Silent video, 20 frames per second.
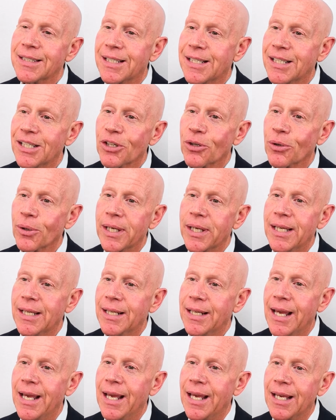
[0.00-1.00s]
here
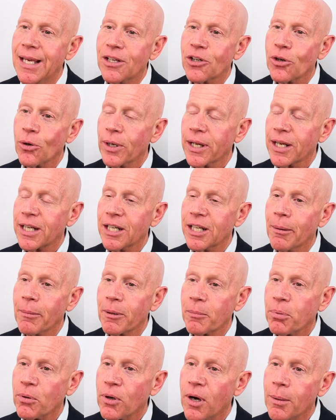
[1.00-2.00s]
in a current
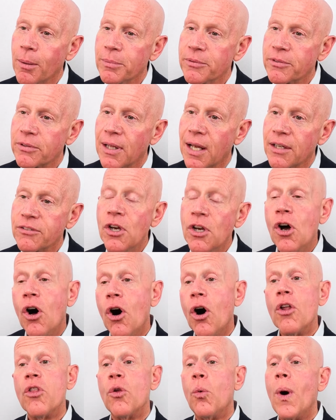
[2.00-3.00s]
economic problems class.
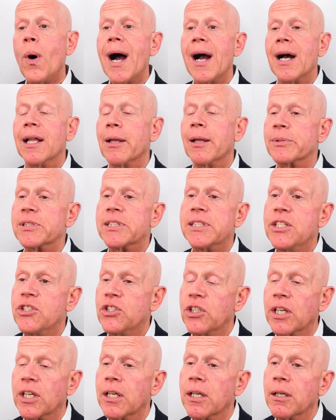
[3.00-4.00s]
All the while I was
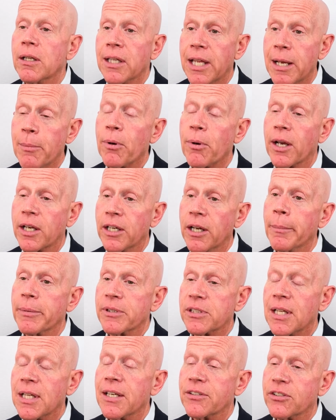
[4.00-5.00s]
teaching in a labor
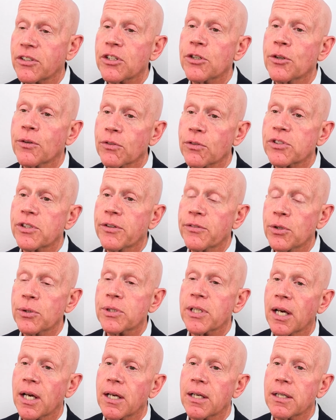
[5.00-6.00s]
economic class at the University of
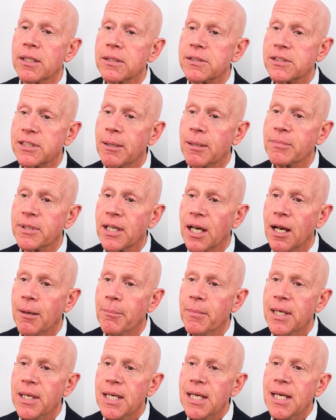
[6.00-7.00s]
Utah at the same
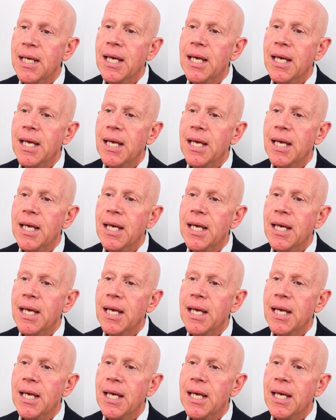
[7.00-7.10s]
time.